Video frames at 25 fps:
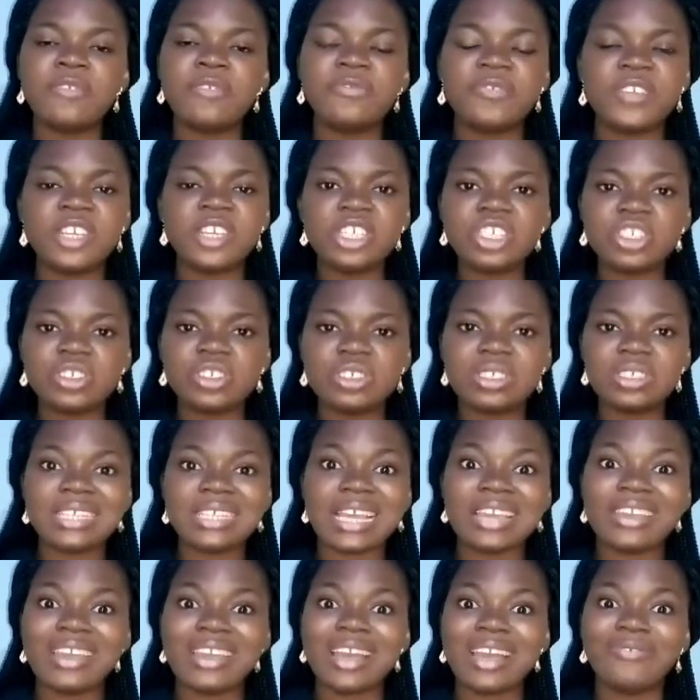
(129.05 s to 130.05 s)
visions
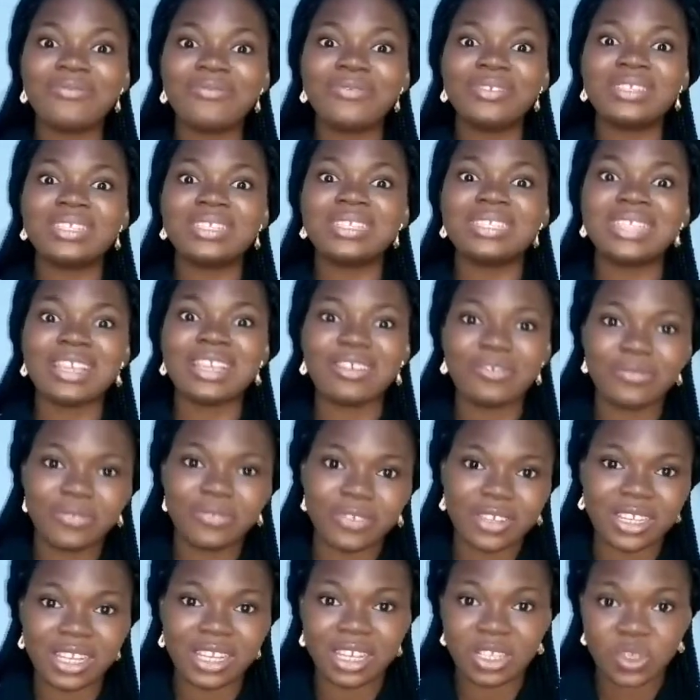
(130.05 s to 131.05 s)
that you have written down
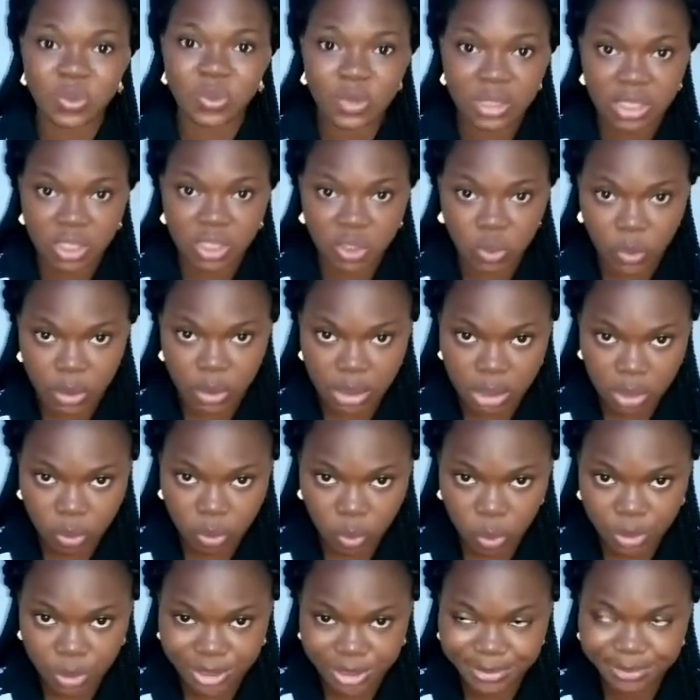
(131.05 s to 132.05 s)
for year
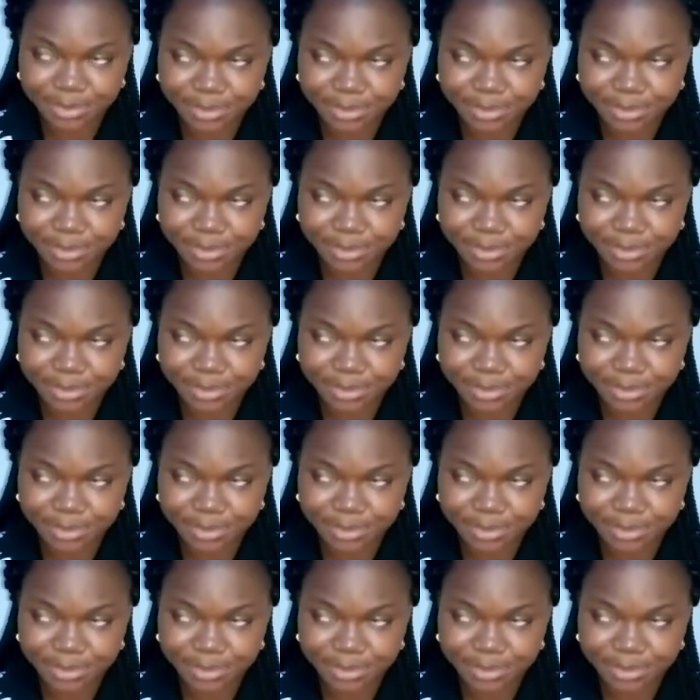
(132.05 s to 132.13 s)
2021.